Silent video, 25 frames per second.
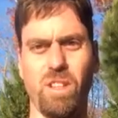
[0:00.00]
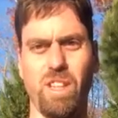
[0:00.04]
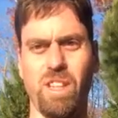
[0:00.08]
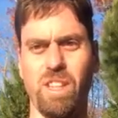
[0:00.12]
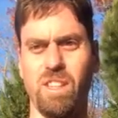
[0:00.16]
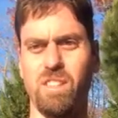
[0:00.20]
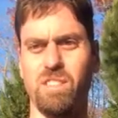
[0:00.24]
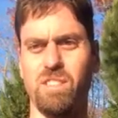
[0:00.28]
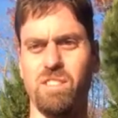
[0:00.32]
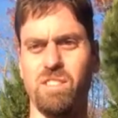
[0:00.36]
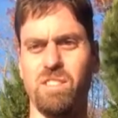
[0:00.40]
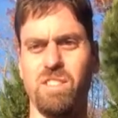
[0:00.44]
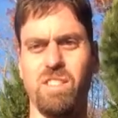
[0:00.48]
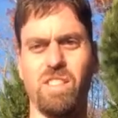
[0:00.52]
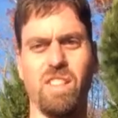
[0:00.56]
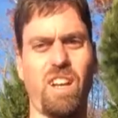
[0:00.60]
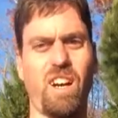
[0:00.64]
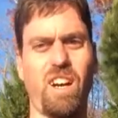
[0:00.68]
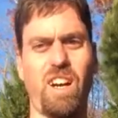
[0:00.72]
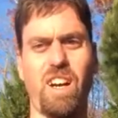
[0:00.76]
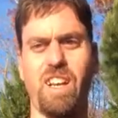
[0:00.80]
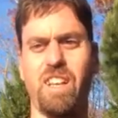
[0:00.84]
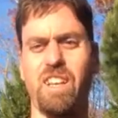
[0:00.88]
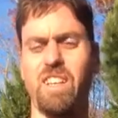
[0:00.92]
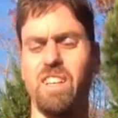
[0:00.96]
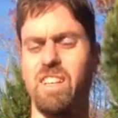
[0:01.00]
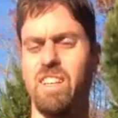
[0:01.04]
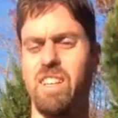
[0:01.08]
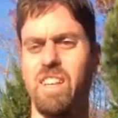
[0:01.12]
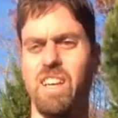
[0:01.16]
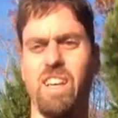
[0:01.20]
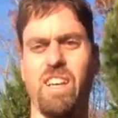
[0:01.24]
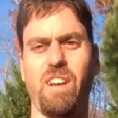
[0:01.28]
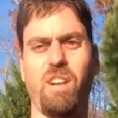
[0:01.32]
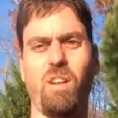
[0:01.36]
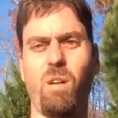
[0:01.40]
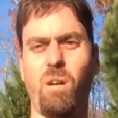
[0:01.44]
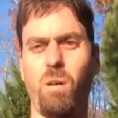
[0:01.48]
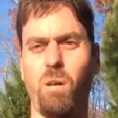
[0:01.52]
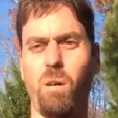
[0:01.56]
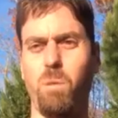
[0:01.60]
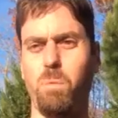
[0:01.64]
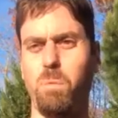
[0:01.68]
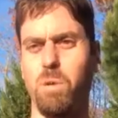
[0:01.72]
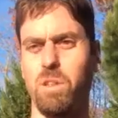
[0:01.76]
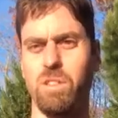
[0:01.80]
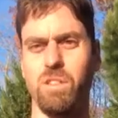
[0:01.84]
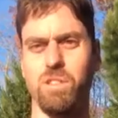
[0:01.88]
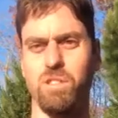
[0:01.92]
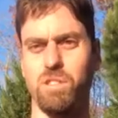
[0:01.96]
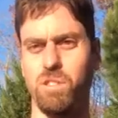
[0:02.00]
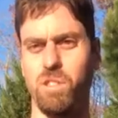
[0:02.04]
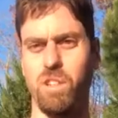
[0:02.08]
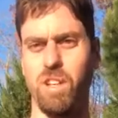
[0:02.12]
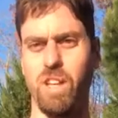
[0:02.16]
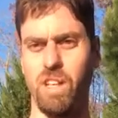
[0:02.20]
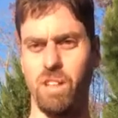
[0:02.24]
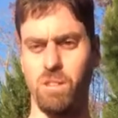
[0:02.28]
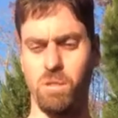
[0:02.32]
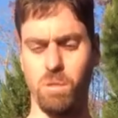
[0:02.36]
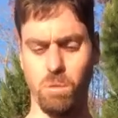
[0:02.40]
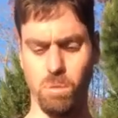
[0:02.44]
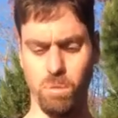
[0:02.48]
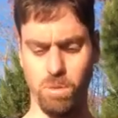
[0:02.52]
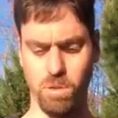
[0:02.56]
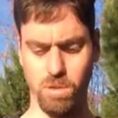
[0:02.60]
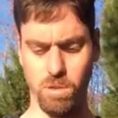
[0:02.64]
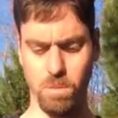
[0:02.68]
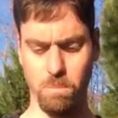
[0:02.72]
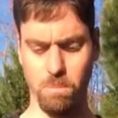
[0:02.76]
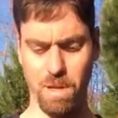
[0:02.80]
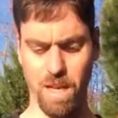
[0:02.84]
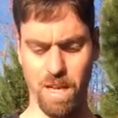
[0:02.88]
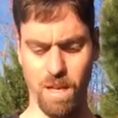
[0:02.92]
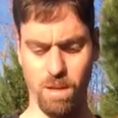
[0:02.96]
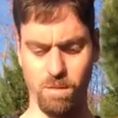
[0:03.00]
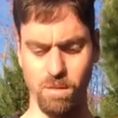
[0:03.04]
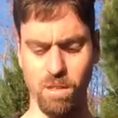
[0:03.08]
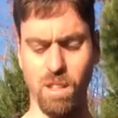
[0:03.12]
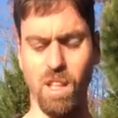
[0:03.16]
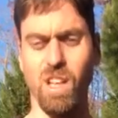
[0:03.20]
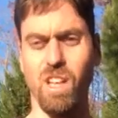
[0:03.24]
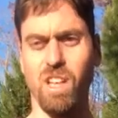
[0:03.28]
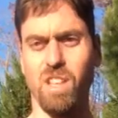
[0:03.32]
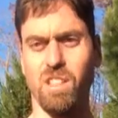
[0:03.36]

And that is not at all what this training tool is about.